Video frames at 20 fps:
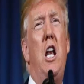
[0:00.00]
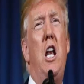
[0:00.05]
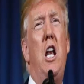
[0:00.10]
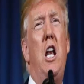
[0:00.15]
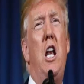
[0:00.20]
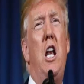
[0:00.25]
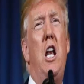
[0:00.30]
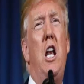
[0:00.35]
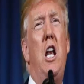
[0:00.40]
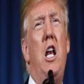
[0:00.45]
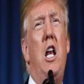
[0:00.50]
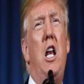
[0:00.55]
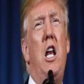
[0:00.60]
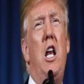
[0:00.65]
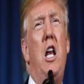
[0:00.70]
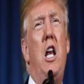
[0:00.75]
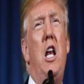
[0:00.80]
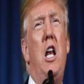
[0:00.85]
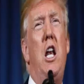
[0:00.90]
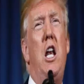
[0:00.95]

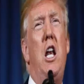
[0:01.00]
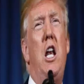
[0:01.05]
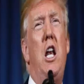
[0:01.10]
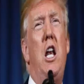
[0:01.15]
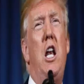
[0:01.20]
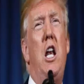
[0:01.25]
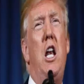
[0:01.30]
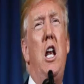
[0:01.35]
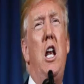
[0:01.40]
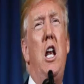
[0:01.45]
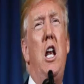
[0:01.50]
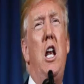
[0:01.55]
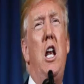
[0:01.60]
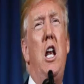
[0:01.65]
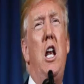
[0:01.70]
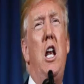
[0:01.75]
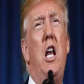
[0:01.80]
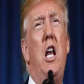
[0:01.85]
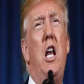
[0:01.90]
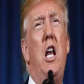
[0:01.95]

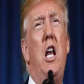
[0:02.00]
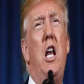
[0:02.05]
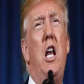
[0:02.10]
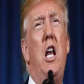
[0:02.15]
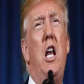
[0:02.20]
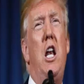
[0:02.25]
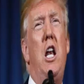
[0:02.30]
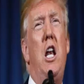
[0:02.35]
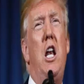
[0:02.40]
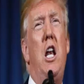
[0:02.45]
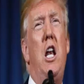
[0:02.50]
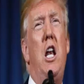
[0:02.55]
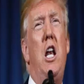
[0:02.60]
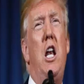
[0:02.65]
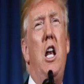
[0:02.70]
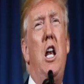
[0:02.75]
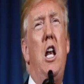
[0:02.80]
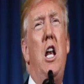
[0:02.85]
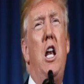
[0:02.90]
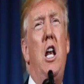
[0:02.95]

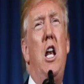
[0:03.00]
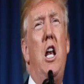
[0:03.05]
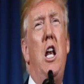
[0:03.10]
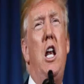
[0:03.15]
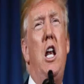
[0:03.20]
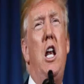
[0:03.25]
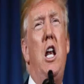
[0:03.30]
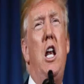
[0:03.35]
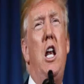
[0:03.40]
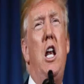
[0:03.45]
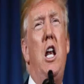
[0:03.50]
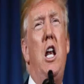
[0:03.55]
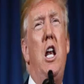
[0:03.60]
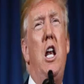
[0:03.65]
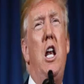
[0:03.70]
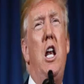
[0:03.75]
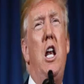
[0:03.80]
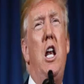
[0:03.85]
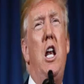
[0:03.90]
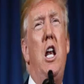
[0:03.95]

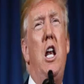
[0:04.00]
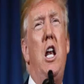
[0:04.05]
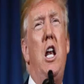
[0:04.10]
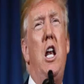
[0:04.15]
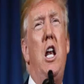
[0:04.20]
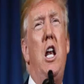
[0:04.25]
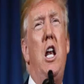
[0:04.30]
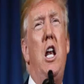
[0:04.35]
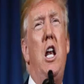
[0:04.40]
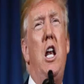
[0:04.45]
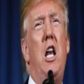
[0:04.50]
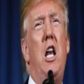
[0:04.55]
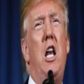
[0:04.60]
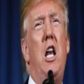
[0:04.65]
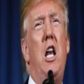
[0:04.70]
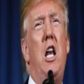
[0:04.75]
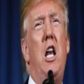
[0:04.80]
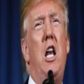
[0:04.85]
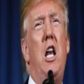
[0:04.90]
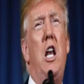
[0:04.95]

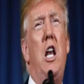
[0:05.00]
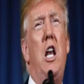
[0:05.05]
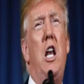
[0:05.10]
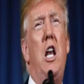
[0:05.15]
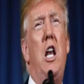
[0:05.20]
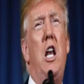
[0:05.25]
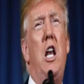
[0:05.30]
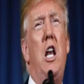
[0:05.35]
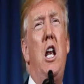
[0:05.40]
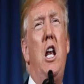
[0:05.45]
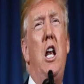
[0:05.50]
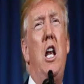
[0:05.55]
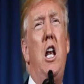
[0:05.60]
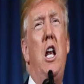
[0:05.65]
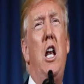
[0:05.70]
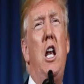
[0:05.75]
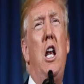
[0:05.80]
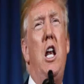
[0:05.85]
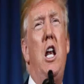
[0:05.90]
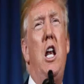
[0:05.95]

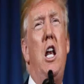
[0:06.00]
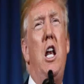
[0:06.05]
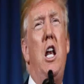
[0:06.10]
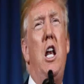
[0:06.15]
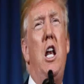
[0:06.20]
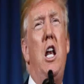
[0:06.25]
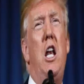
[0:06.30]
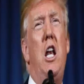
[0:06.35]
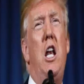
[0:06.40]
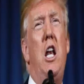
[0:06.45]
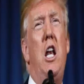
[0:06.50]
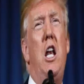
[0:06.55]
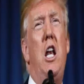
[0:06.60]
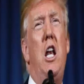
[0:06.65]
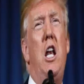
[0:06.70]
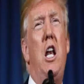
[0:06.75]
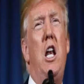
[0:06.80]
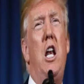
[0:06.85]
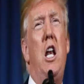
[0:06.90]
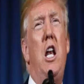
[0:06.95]

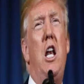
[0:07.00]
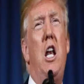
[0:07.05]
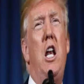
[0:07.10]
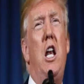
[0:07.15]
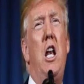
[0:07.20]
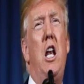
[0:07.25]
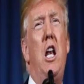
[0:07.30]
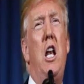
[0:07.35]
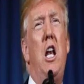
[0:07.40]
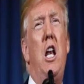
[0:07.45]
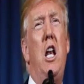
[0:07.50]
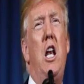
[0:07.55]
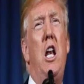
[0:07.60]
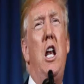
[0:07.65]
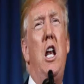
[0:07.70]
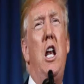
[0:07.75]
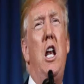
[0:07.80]
This is a still picture; no speech is visible.